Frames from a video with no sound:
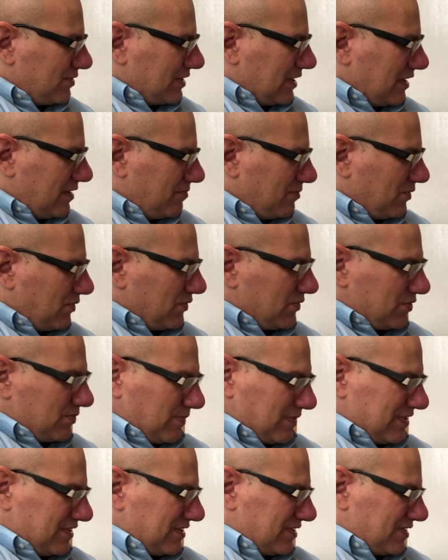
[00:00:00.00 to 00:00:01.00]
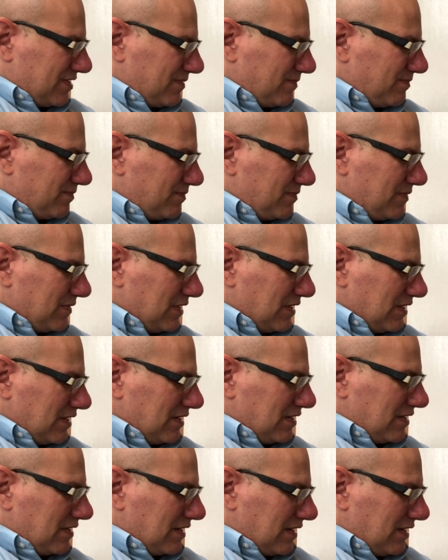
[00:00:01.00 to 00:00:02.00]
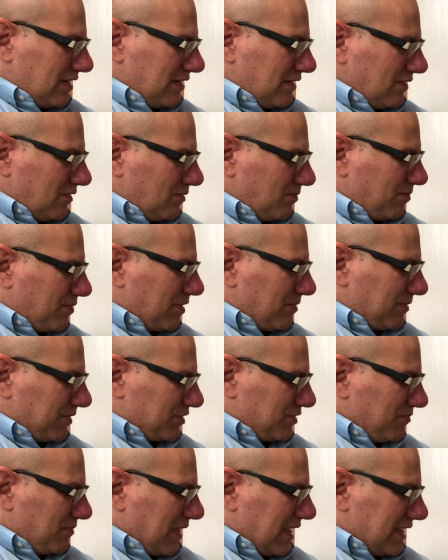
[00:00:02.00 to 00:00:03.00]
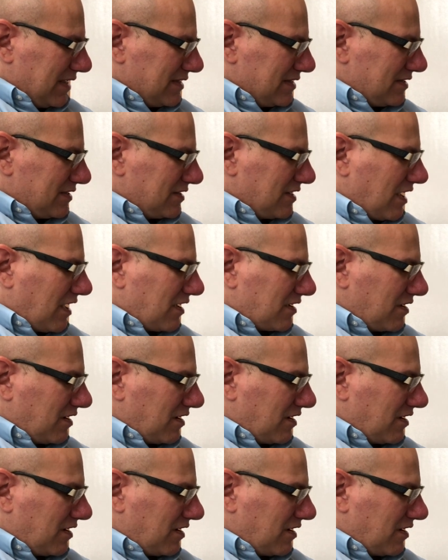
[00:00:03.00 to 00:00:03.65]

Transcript: tables with just some, public domain stock